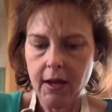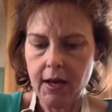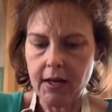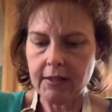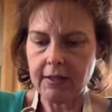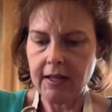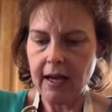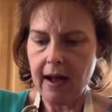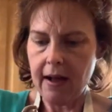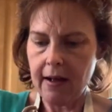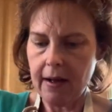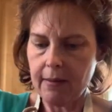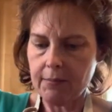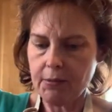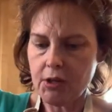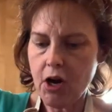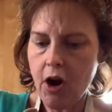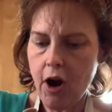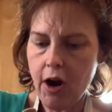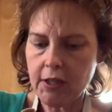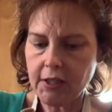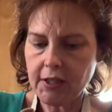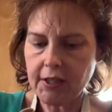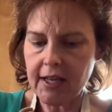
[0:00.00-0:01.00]
I'm
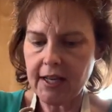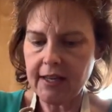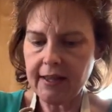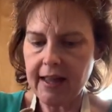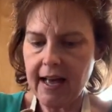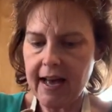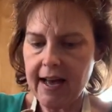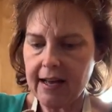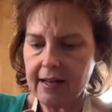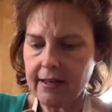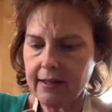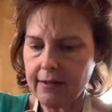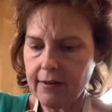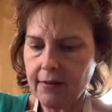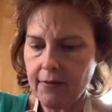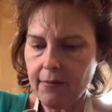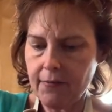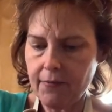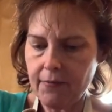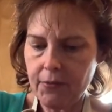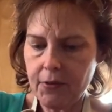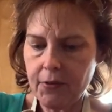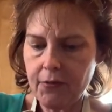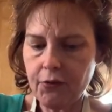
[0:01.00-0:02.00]
tossing that
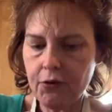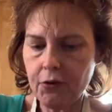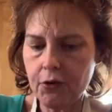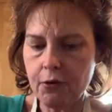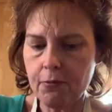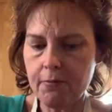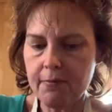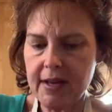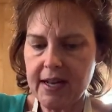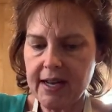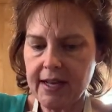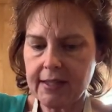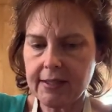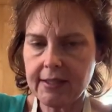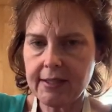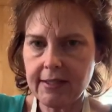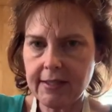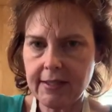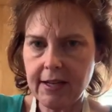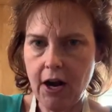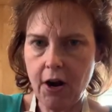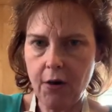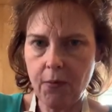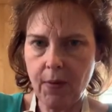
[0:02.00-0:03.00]
fruit mix
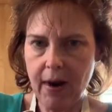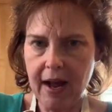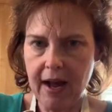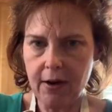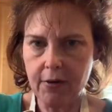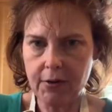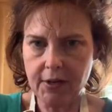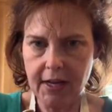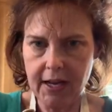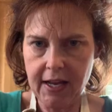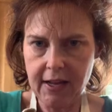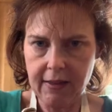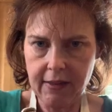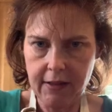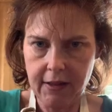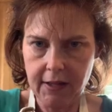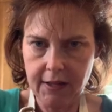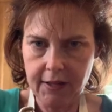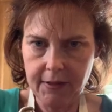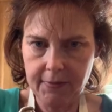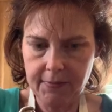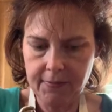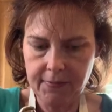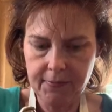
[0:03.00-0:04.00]
around in
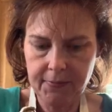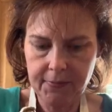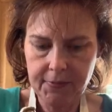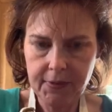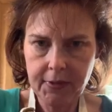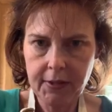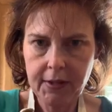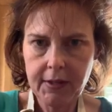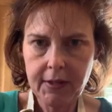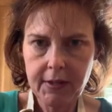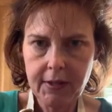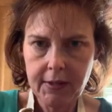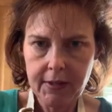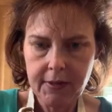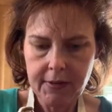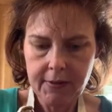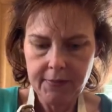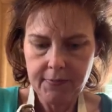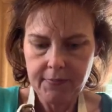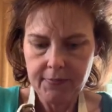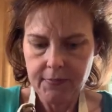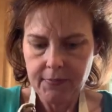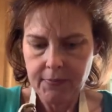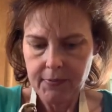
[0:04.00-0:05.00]
the
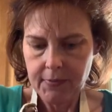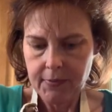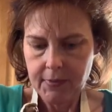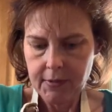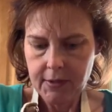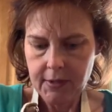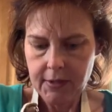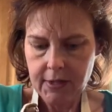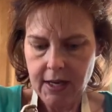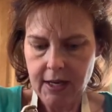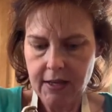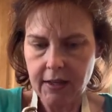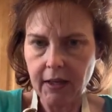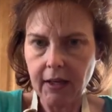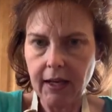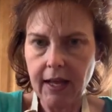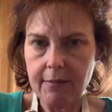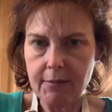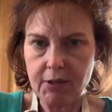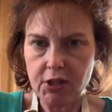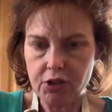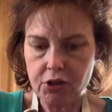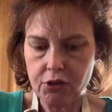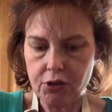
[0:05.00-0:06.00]

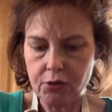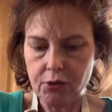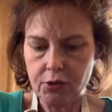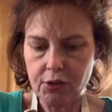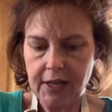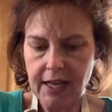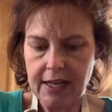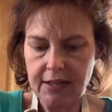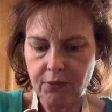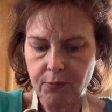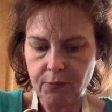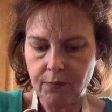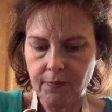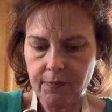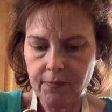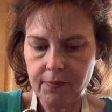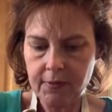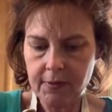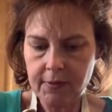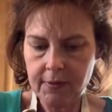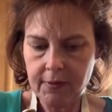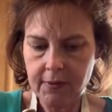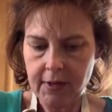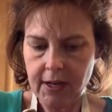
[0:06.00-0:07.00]
lemon juice as
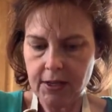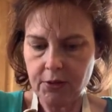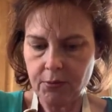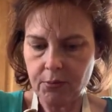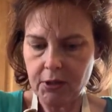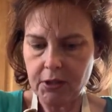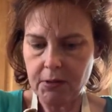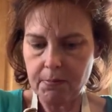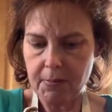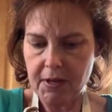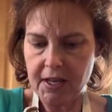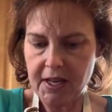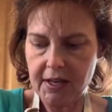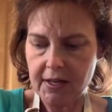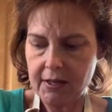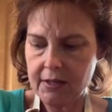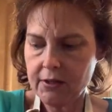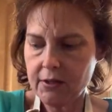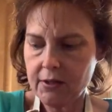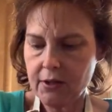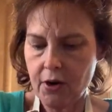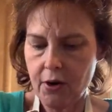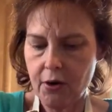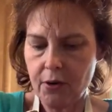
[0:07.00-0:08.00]
we speak.
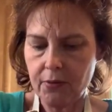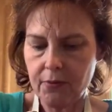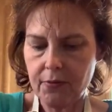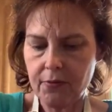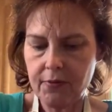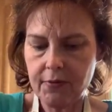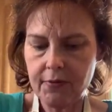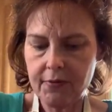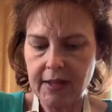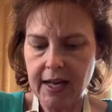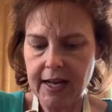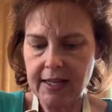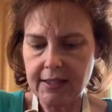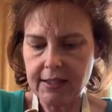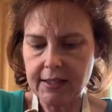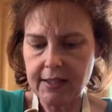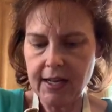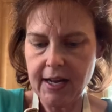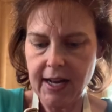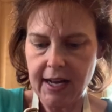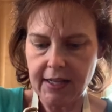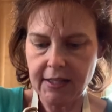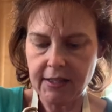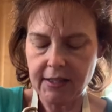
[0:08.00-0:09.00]
So that's the
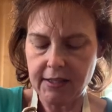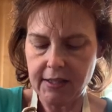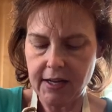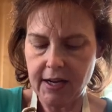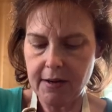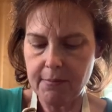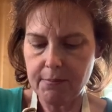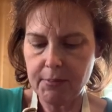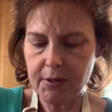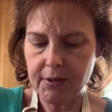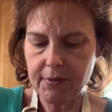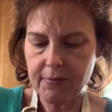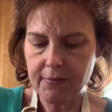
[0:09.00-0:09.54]
next step.